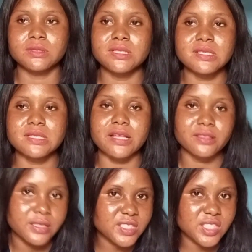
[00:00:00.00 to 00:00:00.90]
This is
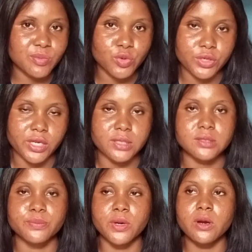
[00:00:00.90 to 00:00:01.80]
like
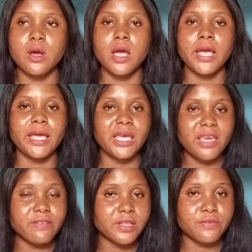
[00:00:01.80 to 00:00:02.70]
testimonials. But
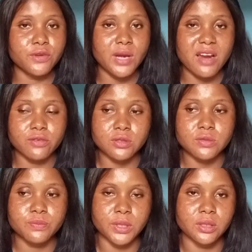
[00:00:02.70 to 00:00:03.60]
even if you
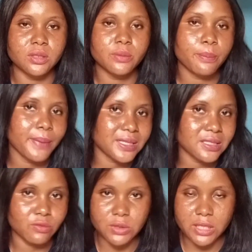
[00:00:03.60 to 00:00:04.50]
haven't been
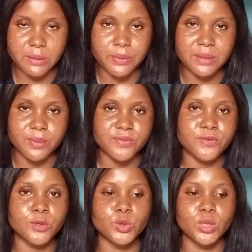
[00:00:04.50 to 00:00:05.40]
partnered with any brand
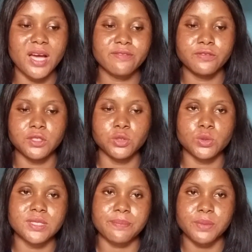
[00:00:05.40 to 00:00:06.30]
before, you have
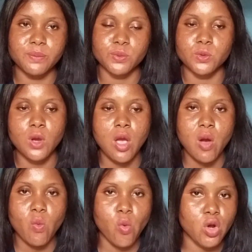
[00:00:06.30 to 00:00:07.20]
videos that people
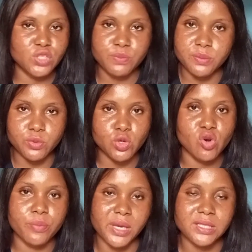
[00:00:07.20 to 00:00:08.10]
watch, people
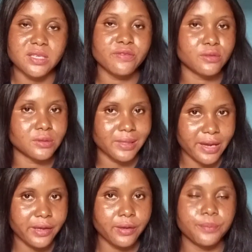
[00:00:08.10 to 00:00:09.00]
comment. If you
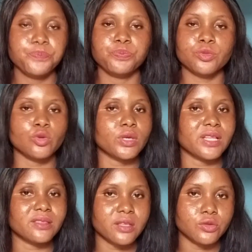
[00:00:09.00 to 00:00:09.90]
like, you
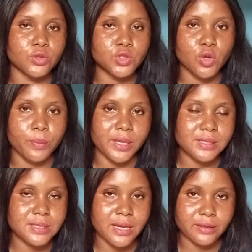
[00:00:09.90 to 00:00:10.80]
can take those
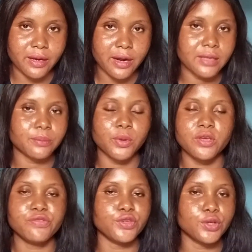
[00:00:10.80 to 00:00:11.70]
comments and add. But
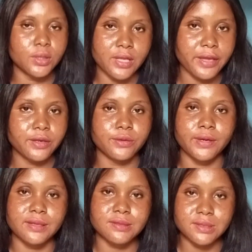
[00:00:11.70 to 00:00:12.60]
if you don't like, you
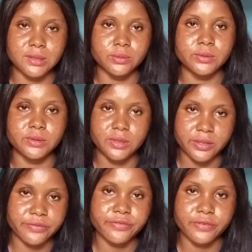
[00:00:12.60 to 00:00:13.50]
can still
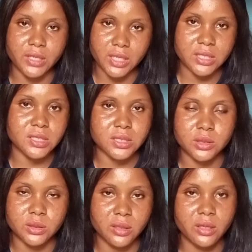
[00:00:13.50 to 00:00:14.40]
leave it.
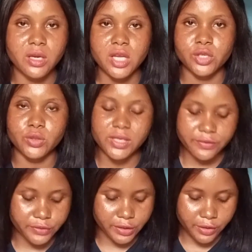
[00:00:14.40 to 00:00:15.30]
Okay, you
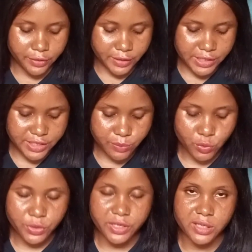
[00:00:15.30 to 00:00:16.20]
leave the
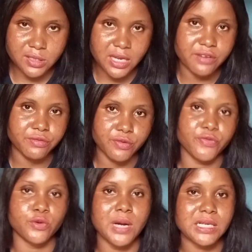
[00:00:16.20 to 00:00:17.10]
testimonials and
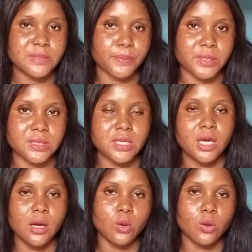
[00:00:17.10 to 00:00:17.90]
review aspect.